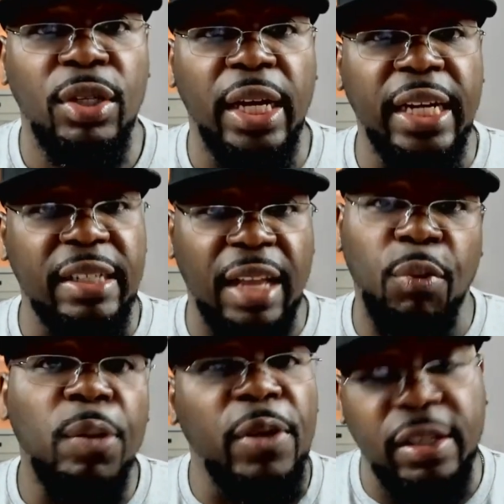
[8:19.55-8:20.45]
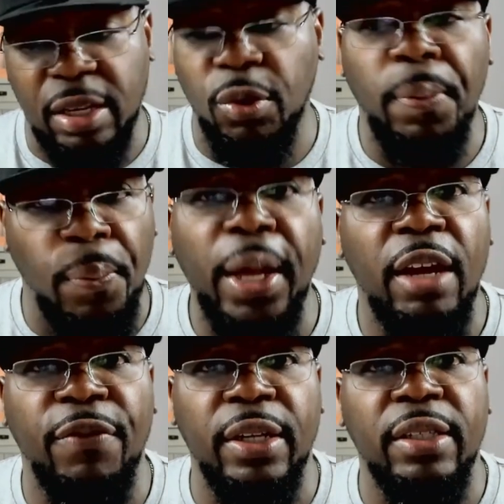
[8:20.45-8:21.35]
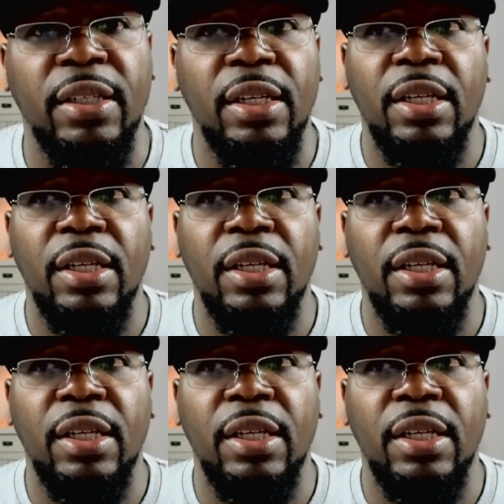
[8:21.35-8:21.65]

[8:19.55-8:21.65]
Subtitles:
And it's like, they say, we prepared for this.